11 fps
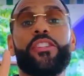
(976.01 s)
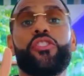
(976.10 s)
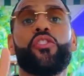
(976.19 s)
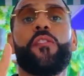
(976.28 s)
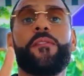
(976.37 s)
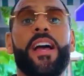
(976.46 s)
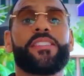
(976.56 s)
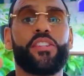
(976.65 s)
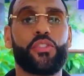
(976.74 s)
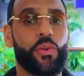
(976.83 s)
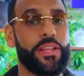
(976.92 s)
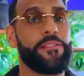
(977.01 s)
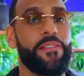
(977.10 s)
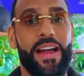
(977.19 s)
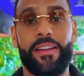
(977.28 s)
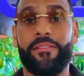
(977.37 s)

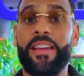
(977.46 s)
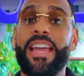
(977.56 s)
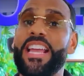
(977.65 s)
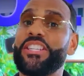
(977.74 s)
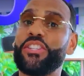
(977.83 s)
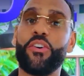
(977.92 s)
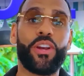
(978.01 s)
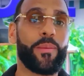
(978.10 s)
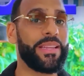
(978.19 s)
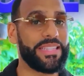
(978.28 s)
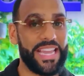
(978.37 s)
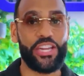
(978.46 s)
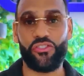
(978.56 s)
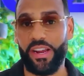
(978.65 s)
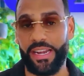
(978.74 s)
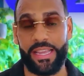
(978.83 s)
2025 is not going to be day
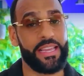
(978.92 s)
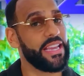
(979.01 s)
trading.